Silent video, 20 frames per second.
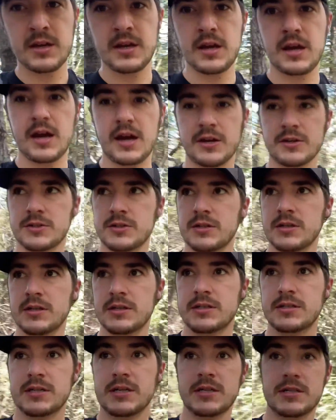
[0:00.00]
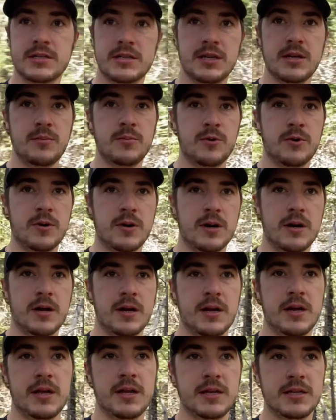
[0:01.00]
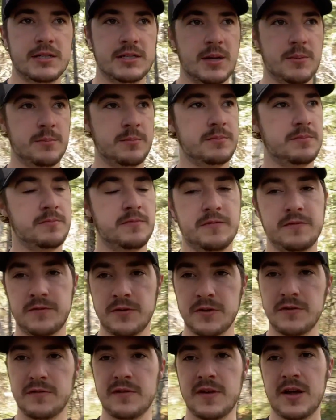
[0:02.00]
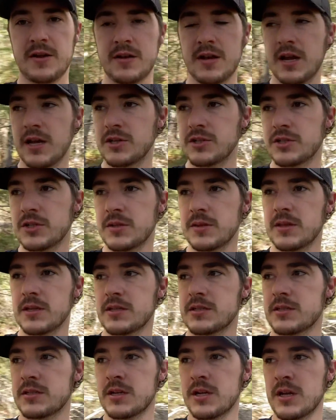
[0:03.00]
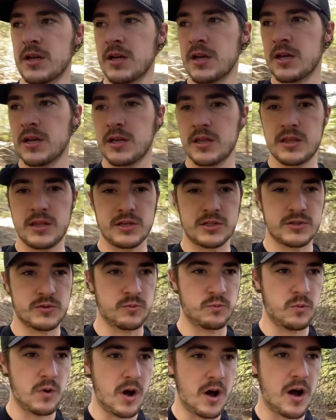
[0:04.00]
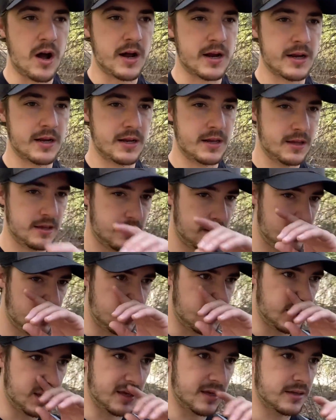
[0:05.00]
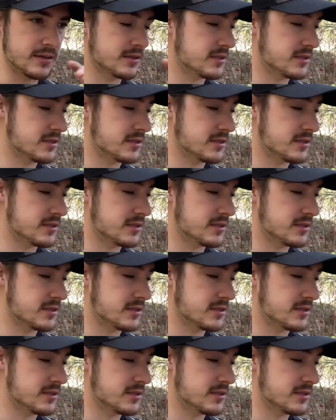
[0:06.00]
actually exists anymore except for the foundation, this, this rock and